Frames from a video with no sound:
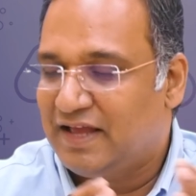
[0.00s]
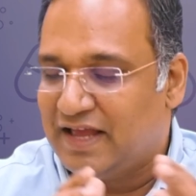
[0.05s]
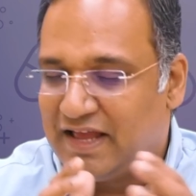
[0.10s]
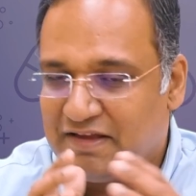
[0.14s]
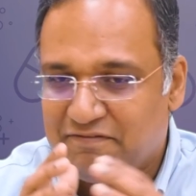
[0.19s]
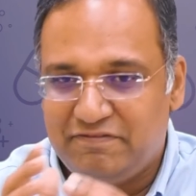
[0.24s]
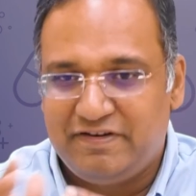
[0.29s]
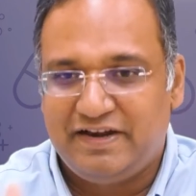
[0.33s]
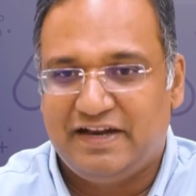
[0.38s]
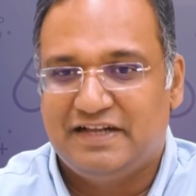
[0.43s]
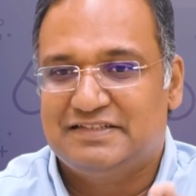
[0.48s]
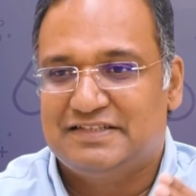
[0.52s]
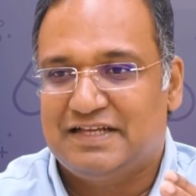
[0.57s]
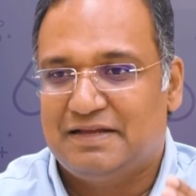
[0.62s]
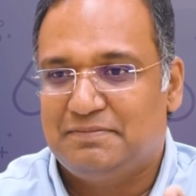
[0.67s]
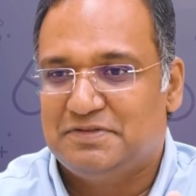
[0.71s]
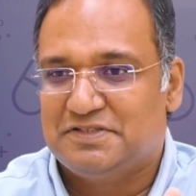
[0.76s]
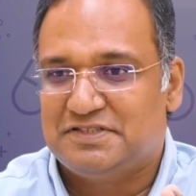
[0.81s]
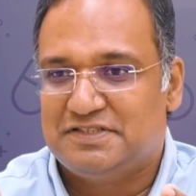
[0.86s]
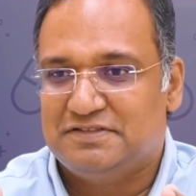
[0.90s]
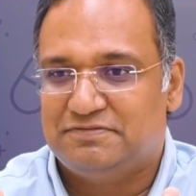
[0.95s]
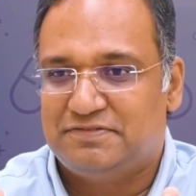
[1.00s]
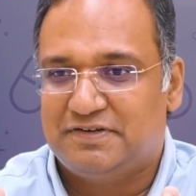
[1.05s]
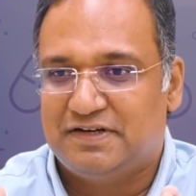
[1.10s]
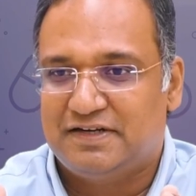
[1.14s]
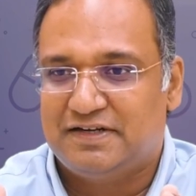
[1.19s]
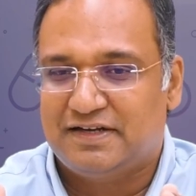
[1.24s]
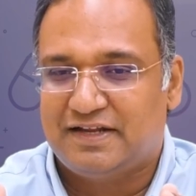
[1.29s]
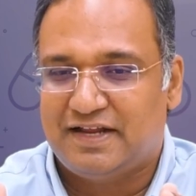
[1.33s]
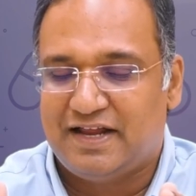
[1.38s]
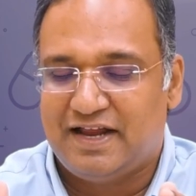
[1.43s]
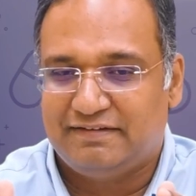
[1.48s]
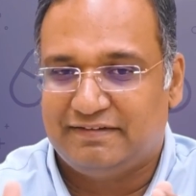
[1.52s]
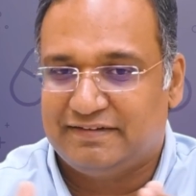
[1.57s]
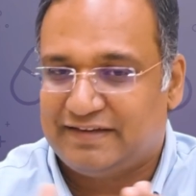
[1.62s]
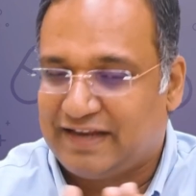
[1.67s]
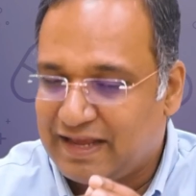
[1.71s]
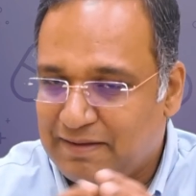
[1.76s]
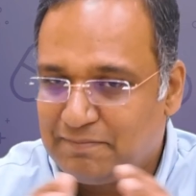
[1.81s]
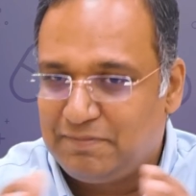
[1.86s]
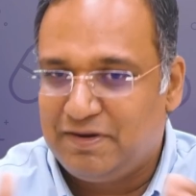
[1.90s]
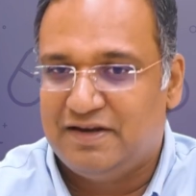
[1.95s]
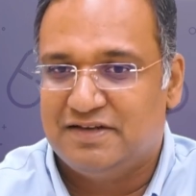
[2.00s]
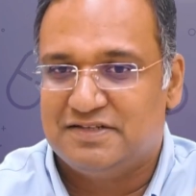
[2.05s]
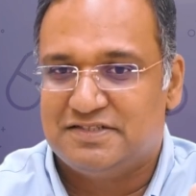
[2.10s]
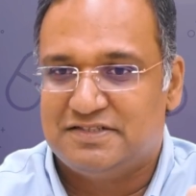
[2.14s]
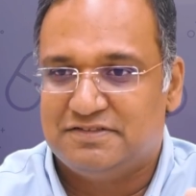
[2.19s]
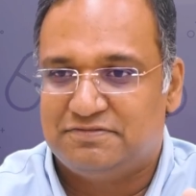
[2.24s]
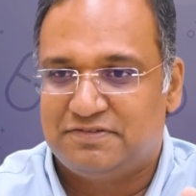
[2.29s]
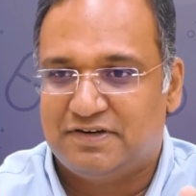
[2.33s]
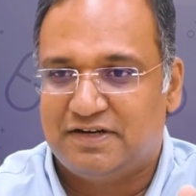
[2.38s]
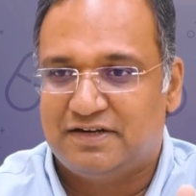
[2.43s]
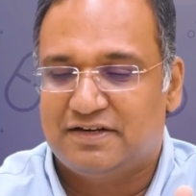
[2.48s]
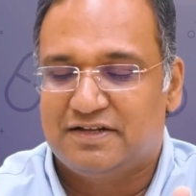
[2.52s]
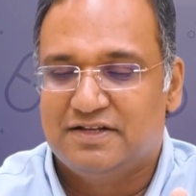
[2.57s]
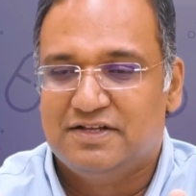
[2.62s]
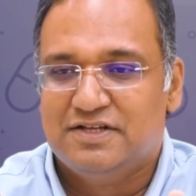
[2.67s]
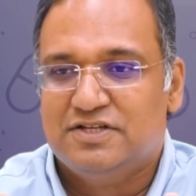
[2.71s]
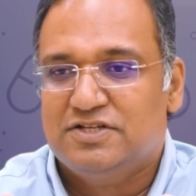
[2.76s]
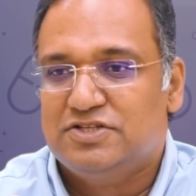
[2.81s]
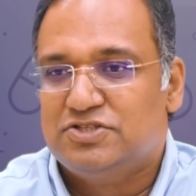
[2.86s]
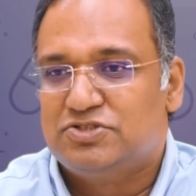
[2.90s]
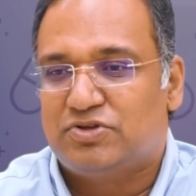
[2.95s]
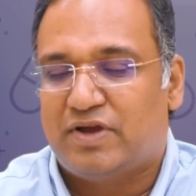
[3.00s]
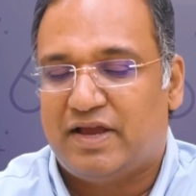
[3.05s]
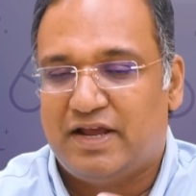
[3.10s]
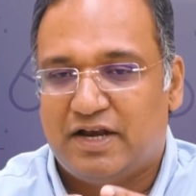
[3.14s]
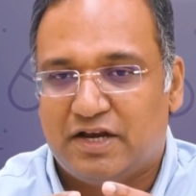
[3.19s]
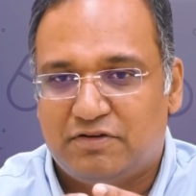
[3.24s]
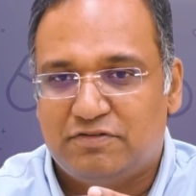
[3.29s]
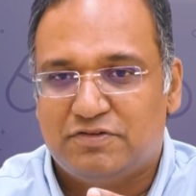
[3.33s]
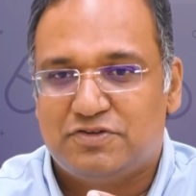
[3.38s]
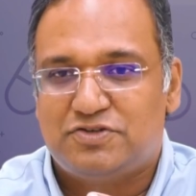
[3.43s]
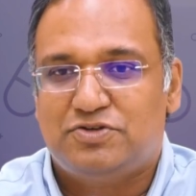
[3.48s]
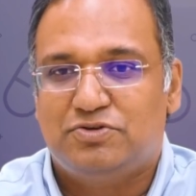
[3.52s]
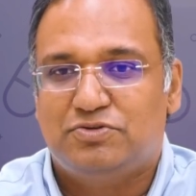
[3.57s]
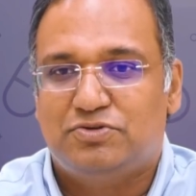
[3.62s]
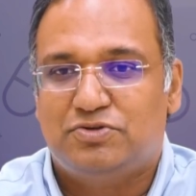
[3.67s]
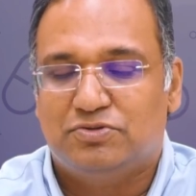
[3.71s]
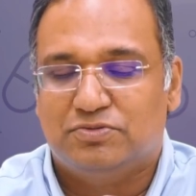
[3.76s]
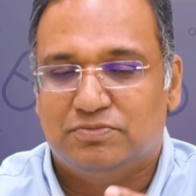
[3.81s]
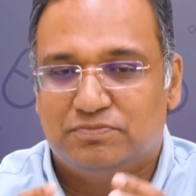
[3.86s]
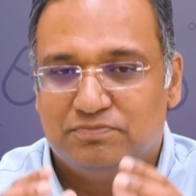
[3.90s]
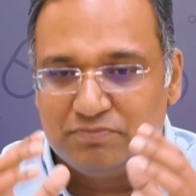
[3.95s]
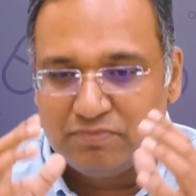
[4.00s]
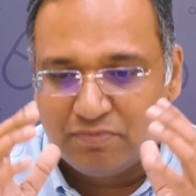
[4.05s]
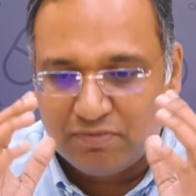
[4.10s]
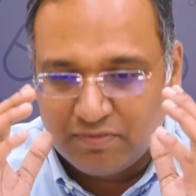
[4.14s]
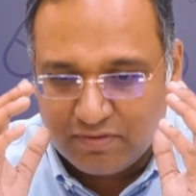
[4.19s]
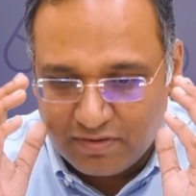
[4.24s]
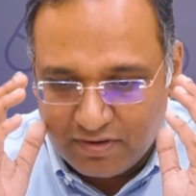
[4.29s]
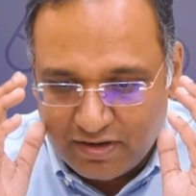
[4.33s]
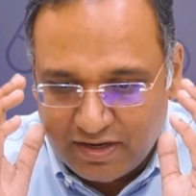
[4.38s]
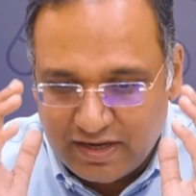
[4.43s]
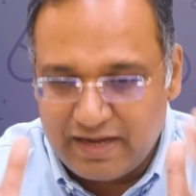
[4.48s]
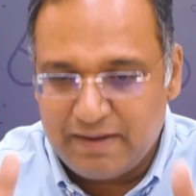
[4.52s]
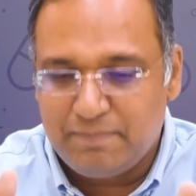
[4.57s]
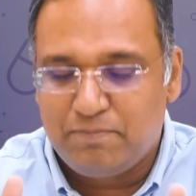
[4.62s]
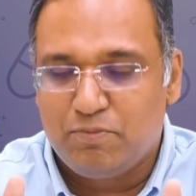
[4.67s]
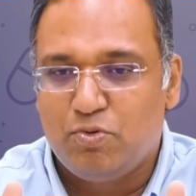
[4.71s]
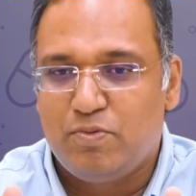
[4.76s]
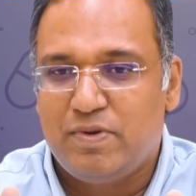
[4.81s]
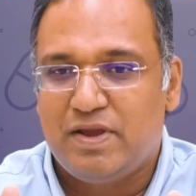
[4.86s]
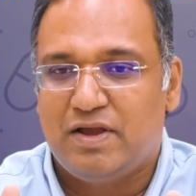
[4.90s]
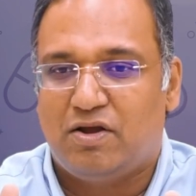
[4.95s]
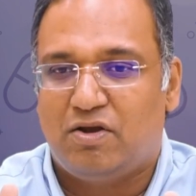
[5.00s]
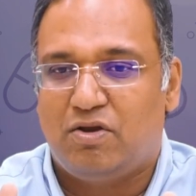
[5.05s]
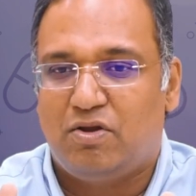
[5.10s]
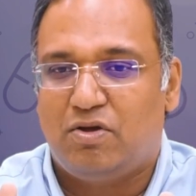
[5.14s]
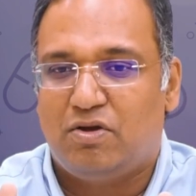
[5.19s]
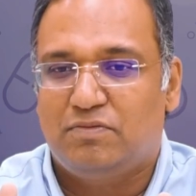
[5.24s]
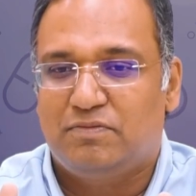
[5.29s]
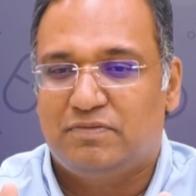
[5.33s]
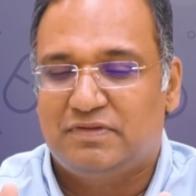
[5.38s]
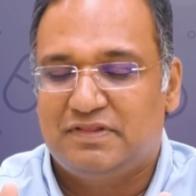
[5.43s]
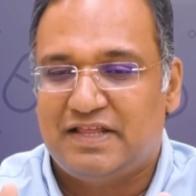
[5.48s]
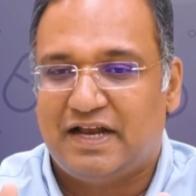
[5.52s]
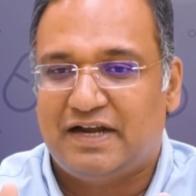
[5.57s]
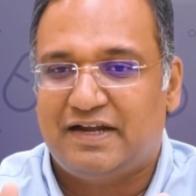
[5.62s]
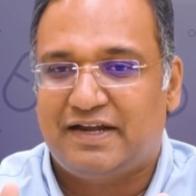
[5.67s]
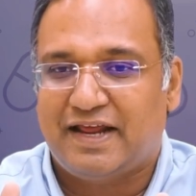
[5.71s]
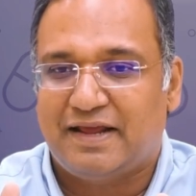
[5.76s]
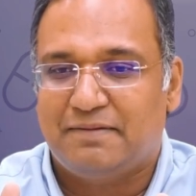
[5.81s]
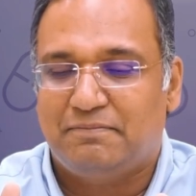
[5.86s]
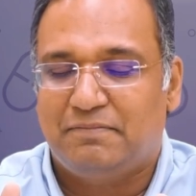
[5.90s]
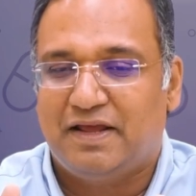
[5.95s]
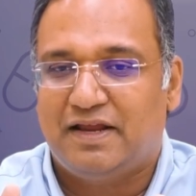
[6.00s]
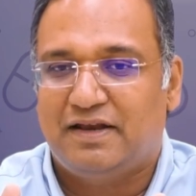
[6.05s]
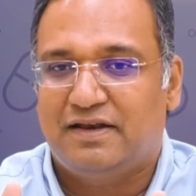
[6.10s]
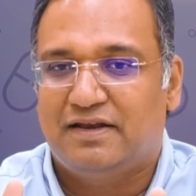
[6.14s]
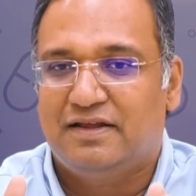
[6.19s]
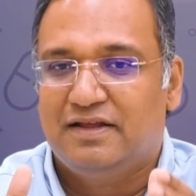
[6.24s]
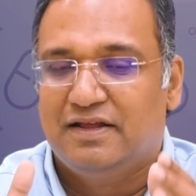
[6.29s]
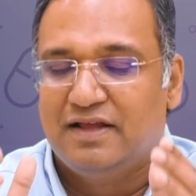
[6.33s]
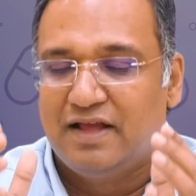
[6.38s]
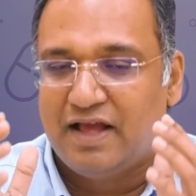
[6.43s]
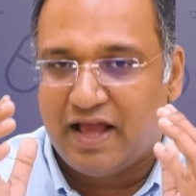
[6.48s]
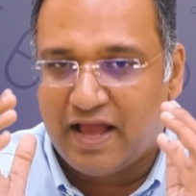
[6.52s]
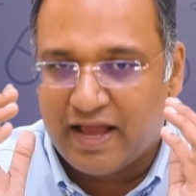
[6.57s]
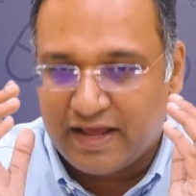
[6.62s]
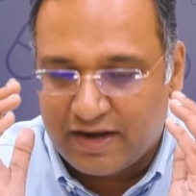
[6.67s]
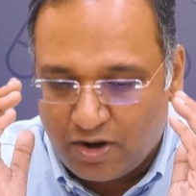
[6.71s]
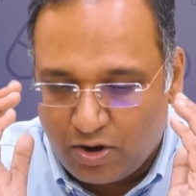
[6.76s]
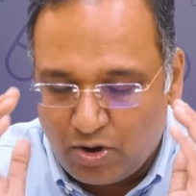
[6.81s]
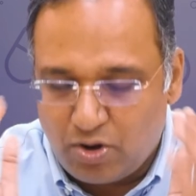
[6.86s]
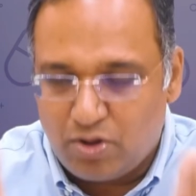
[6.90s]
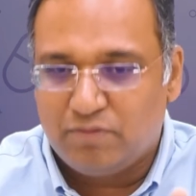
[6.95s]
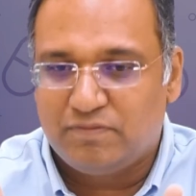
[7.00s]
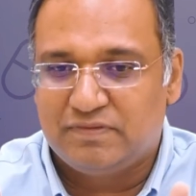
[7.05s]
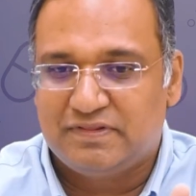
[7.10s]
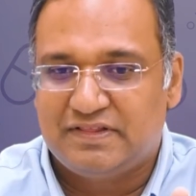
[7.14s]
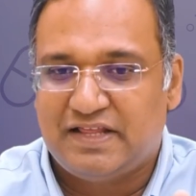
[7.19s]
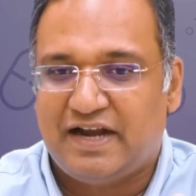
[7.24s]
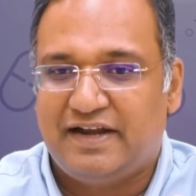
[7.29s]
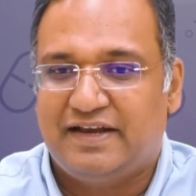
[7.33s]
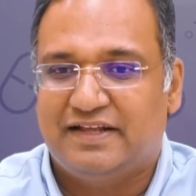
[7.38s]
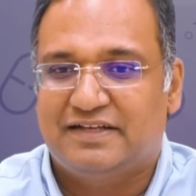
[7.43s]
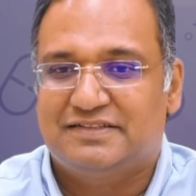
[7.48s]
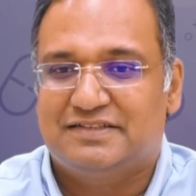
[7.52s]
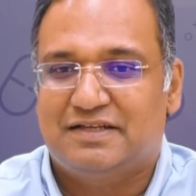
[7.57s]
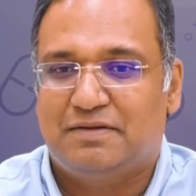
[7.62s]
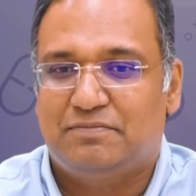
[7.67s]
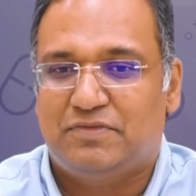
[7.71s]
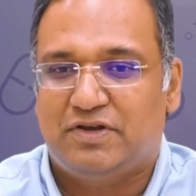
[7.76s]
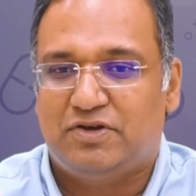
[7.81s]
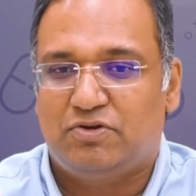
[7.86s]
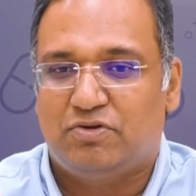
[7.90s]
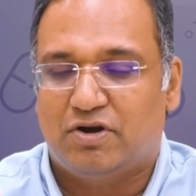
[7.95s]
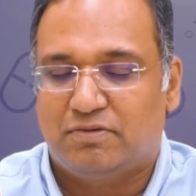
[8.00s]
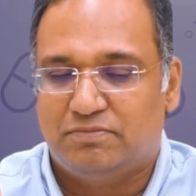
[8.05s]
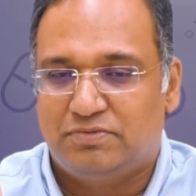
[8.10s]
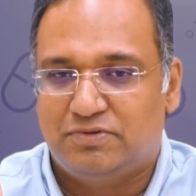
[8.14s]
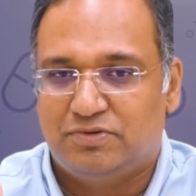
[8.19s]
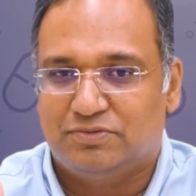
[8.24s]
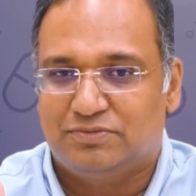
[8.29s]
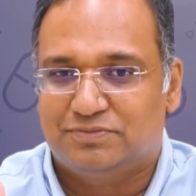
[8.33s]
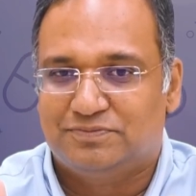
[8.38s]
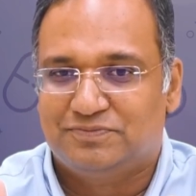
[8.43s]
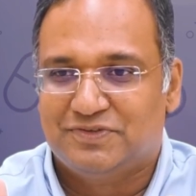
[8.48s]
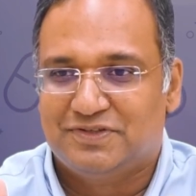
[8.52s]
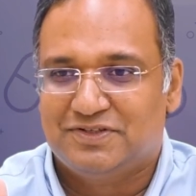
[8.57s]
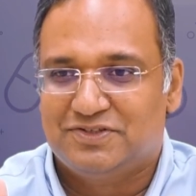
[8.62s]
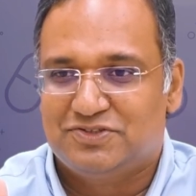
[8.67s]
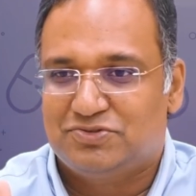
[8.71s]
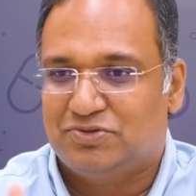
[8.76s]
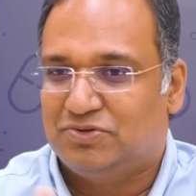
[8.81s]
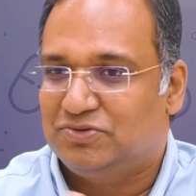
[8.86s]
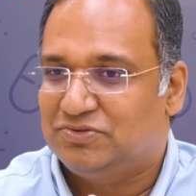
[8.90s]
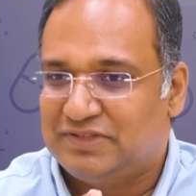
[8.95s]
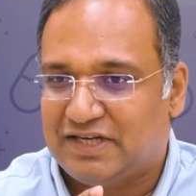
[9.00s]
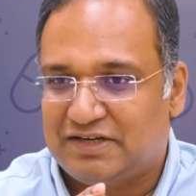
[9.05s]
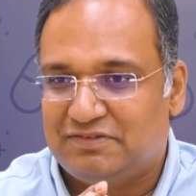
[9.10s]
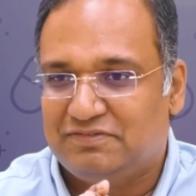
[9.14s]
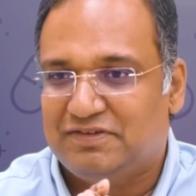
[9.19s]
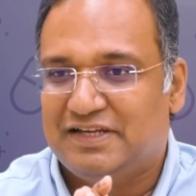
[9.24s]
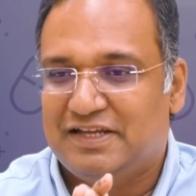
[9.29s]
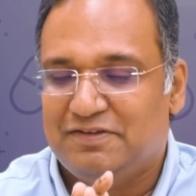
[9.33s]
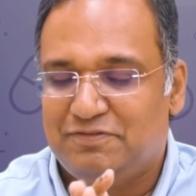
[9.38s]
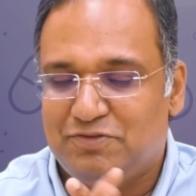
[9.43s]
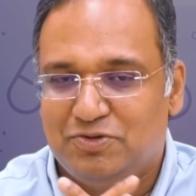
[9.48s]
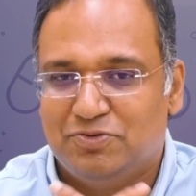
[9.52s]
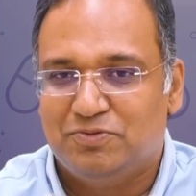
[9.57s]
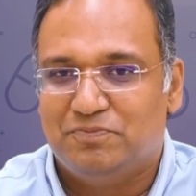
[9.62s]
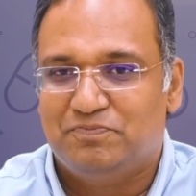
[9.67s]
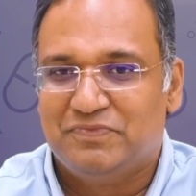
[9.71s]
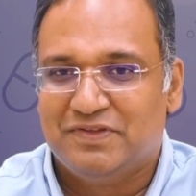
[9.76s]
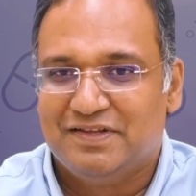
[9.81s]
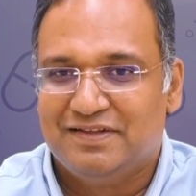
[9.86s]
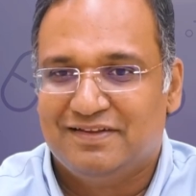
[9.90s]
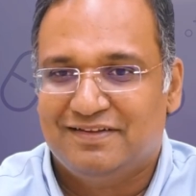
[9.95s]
Every exam is different and the timeline is different. So, I request you to keep moving along with that timeline and along with that exam that you're up to. So that will give you